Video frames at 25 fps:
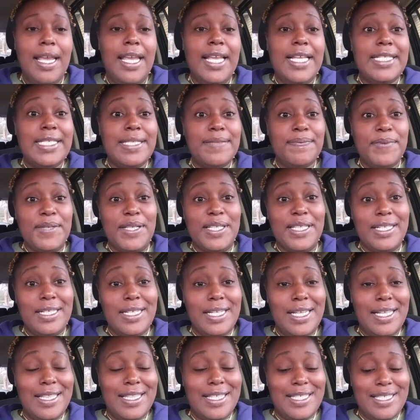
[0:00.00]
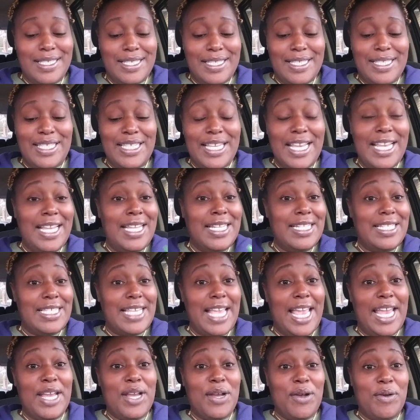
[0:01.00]
is feeling in this
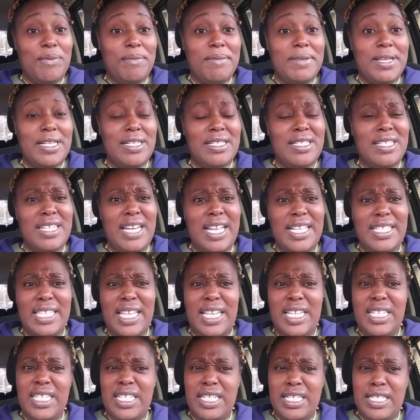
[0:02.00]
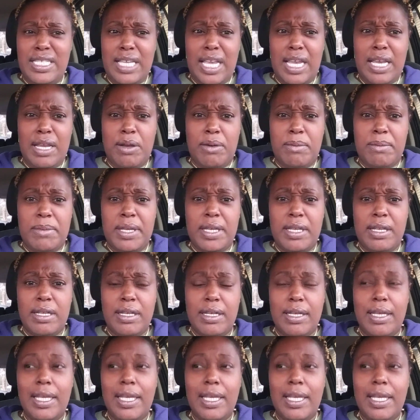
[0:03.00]
entanglement. Did I say detanglement?